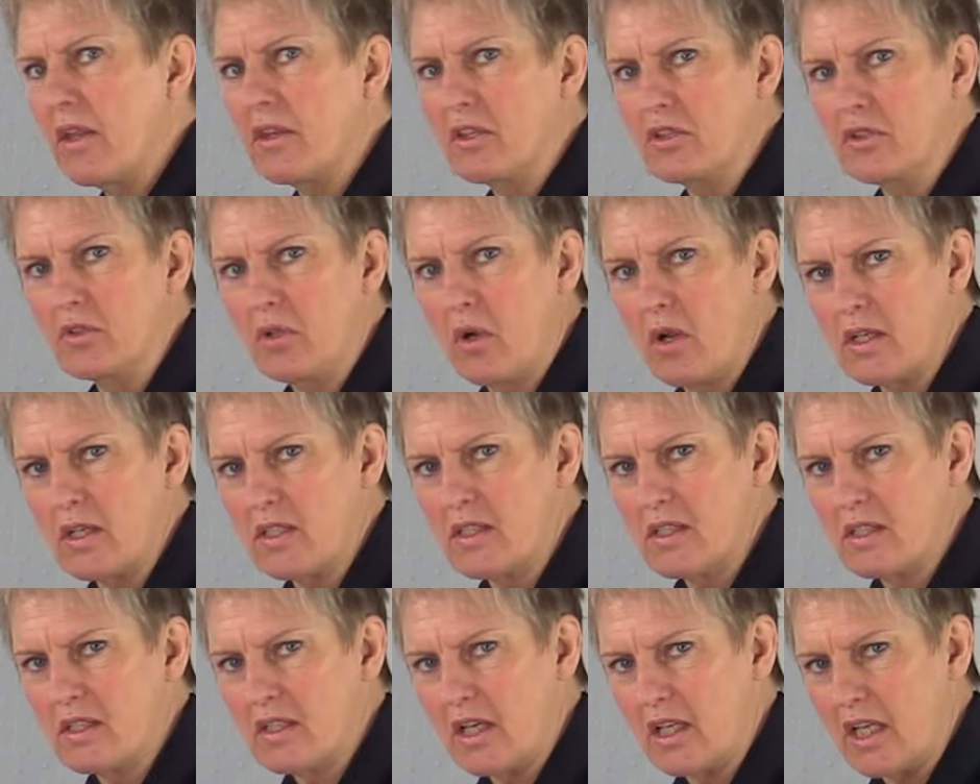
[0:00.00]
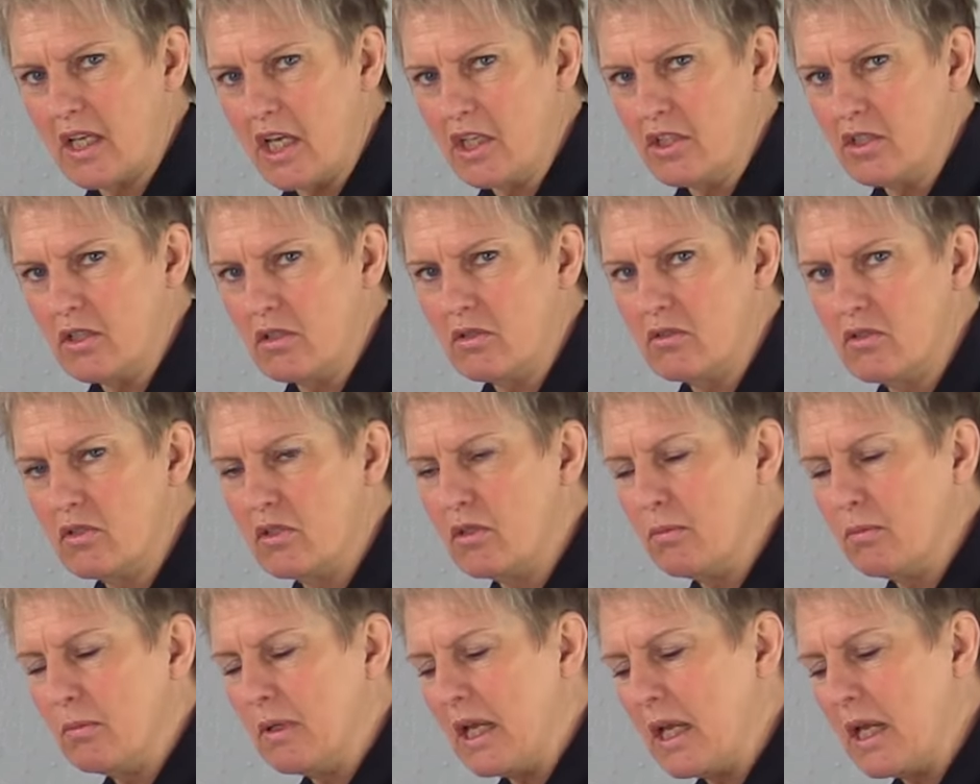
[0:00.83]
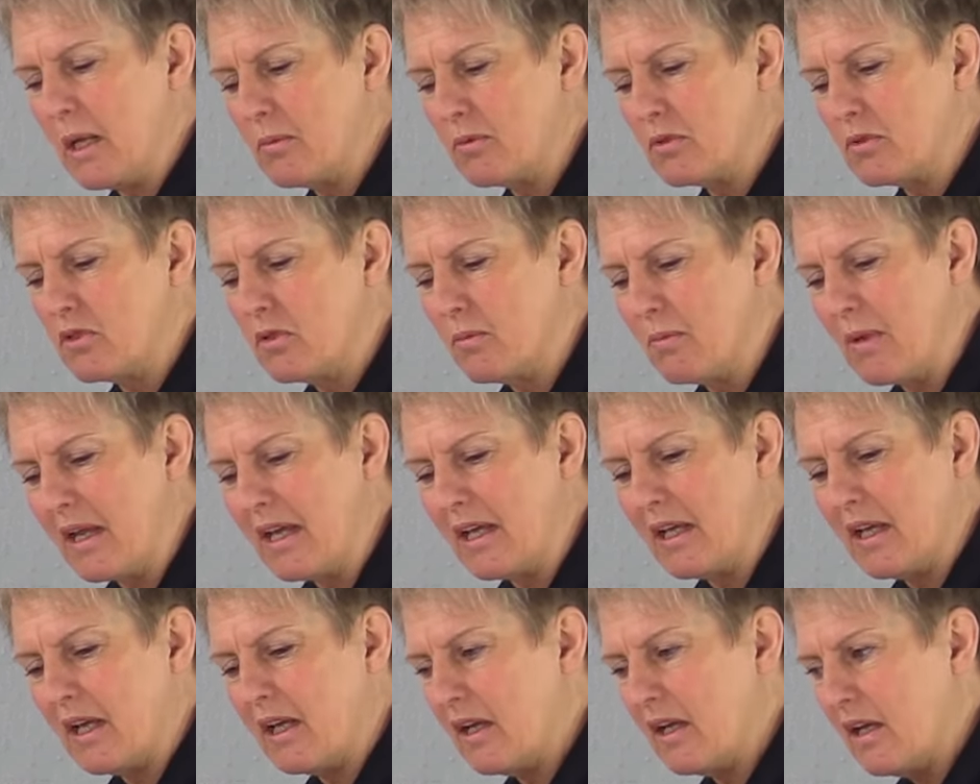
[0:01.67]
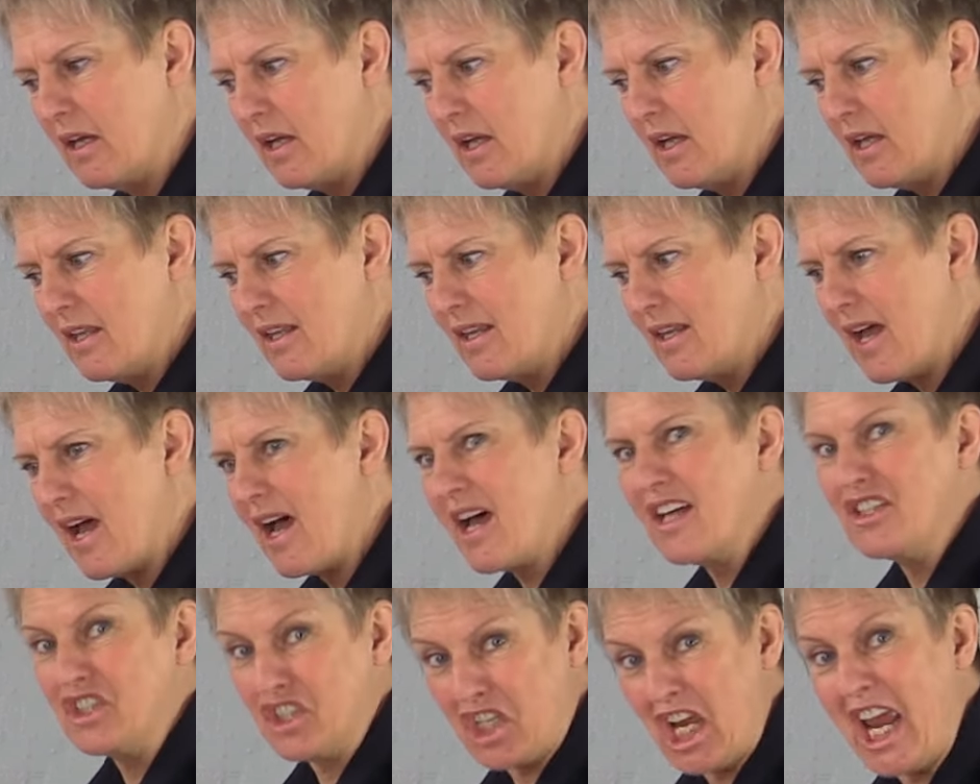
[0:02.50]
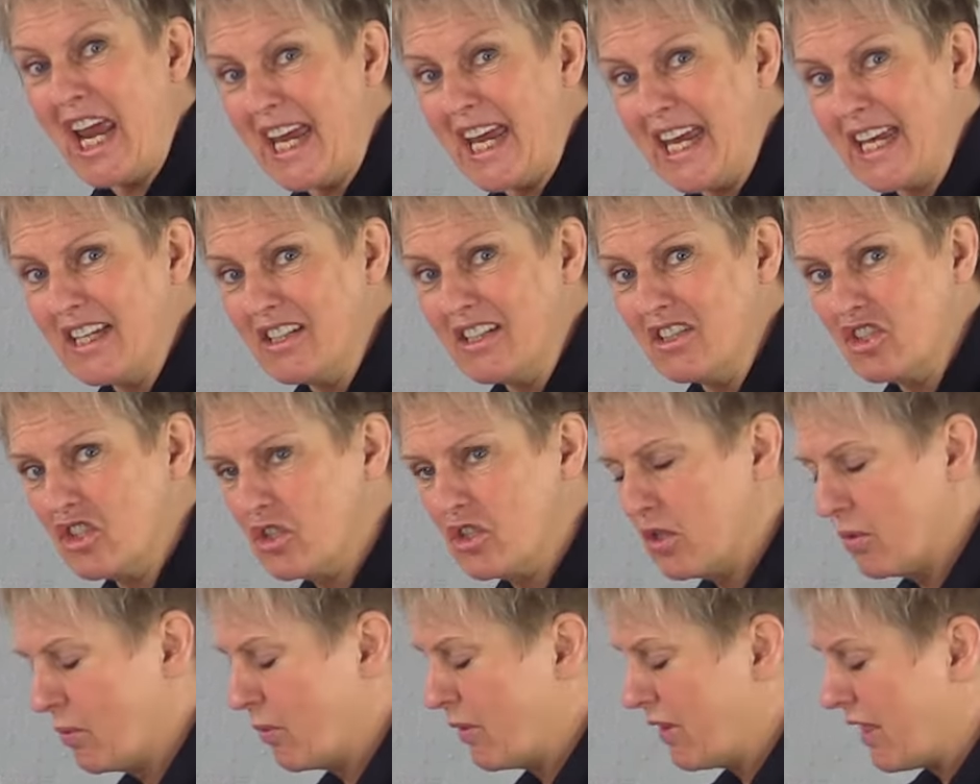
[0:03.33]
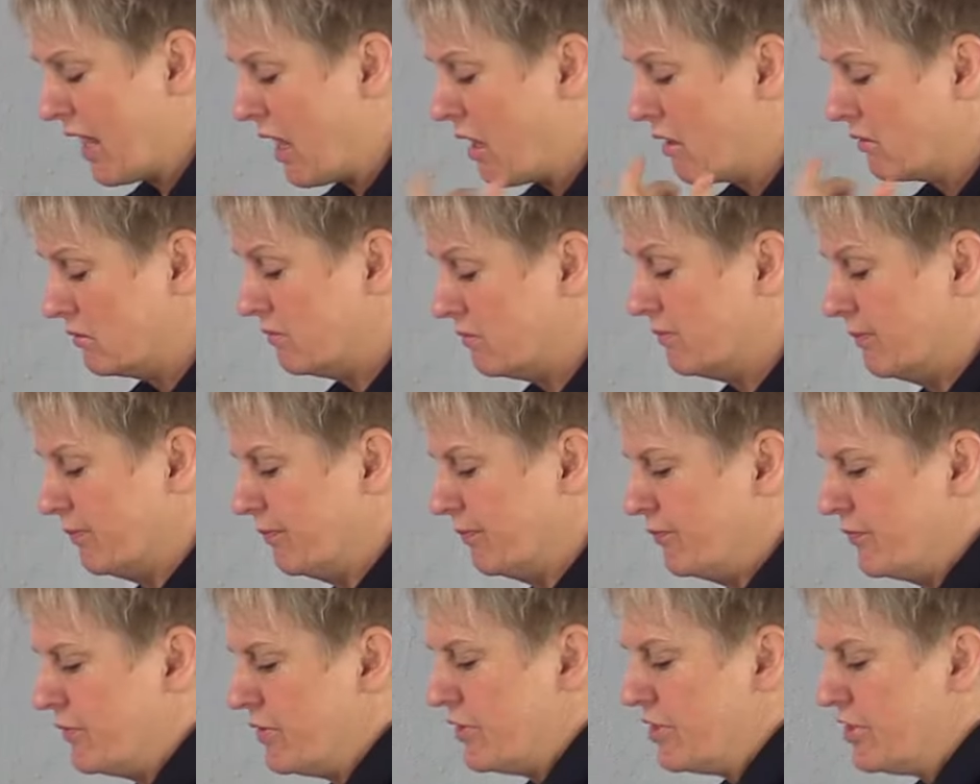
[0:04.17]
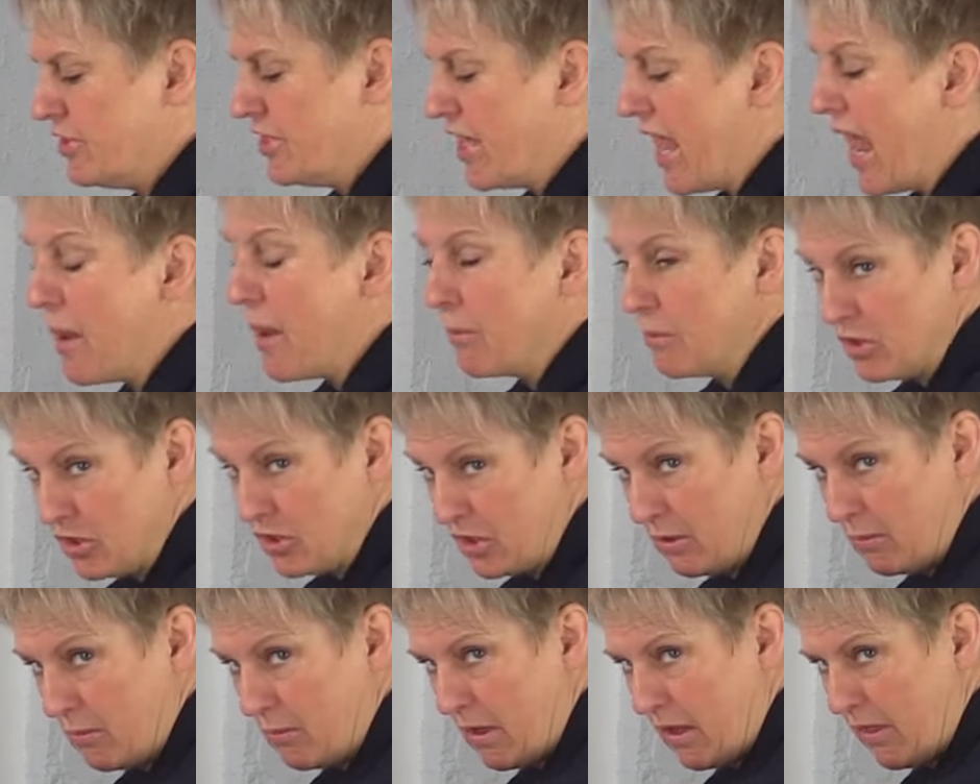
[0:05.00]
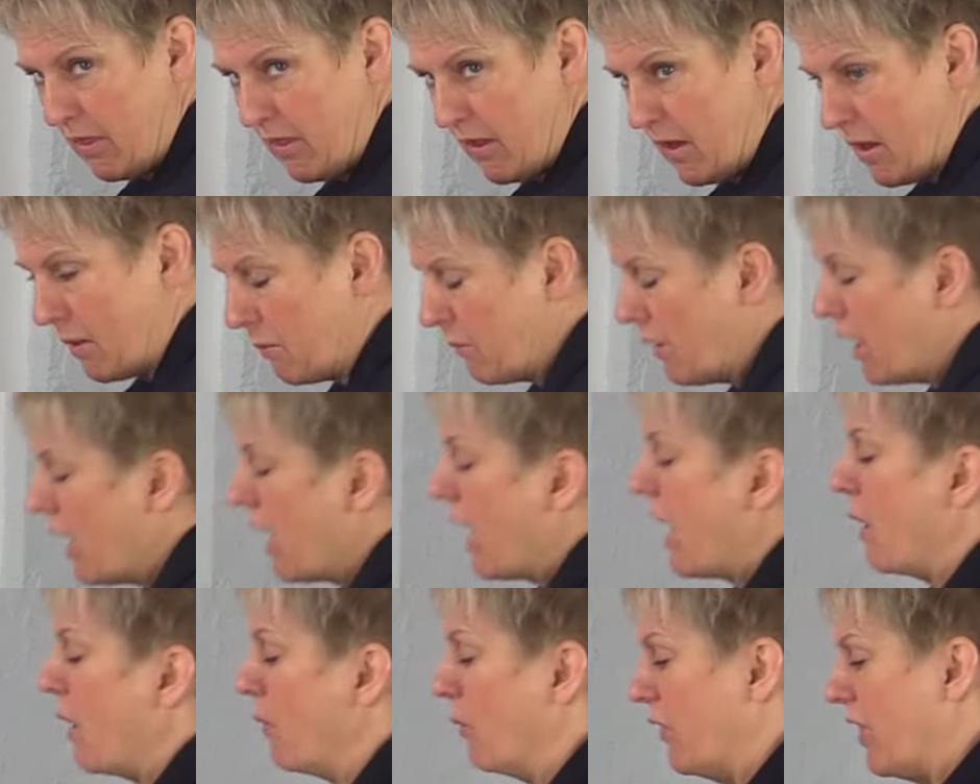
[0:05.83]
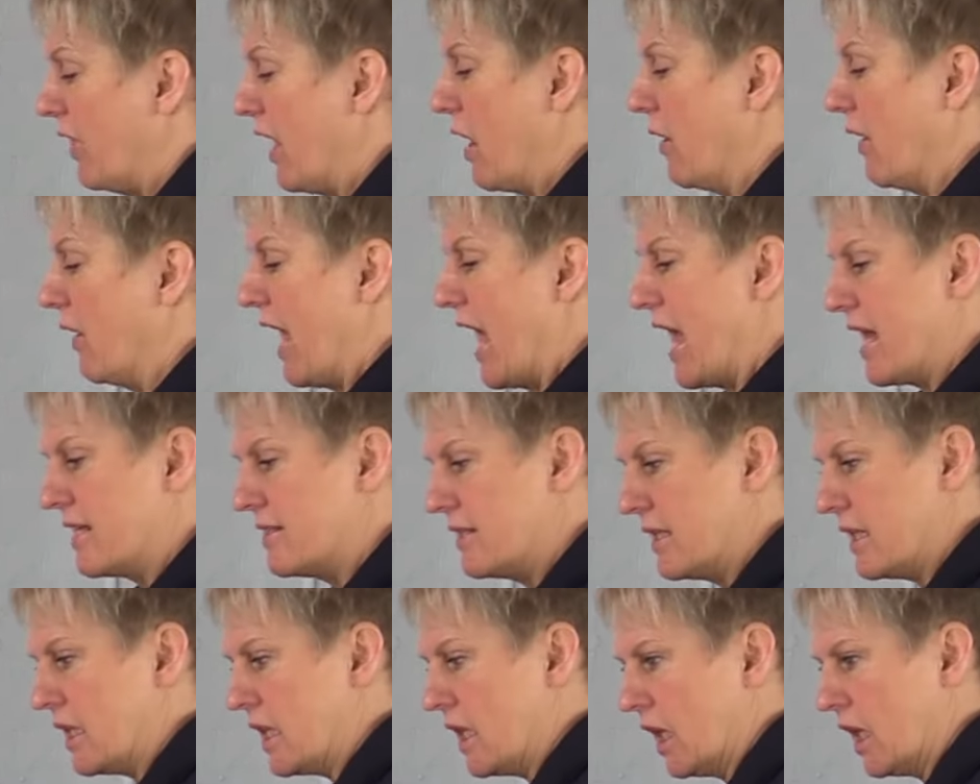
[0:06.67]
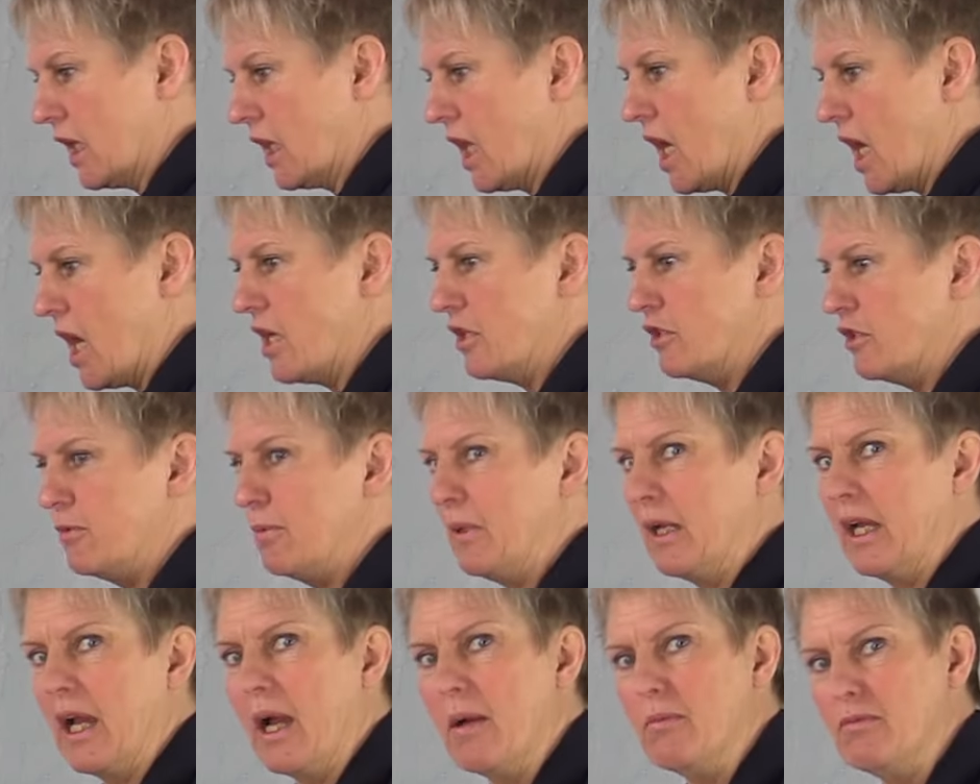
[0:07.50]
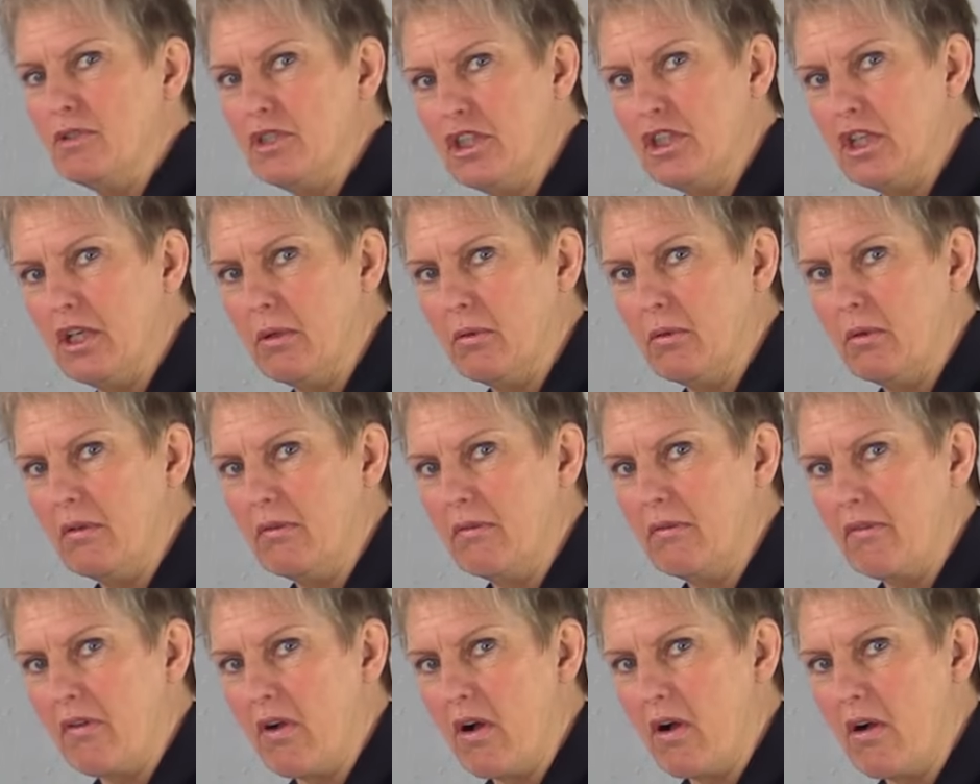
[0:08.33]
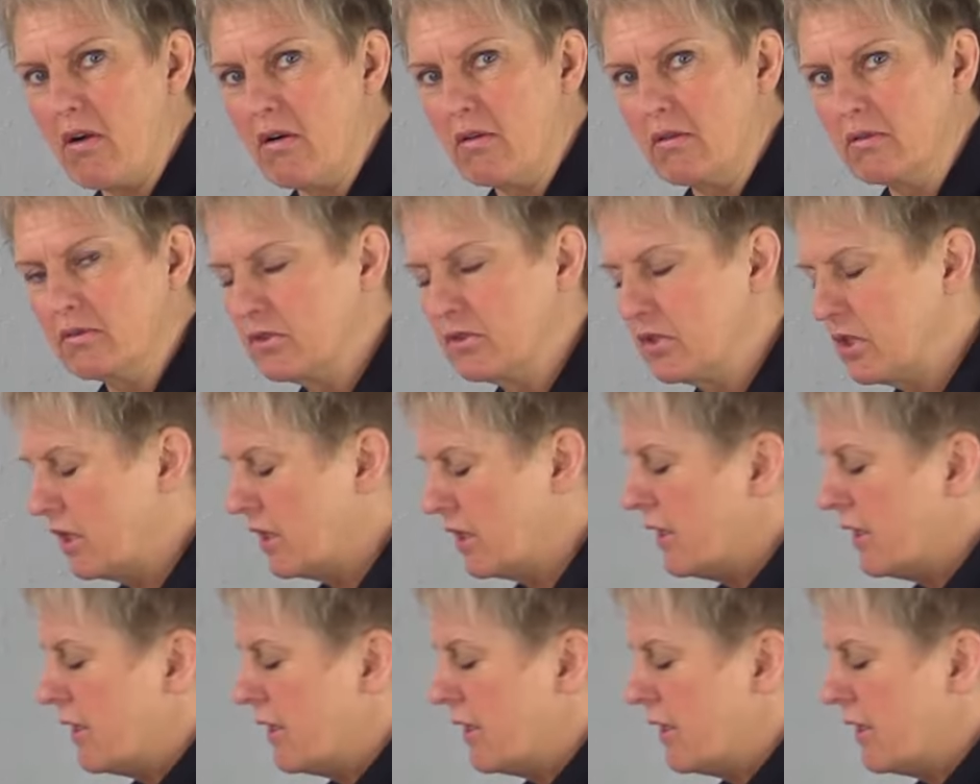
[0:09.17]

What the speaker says: choices could I do to be able to make a change without damaging my thumb and without asking the client to become too involved.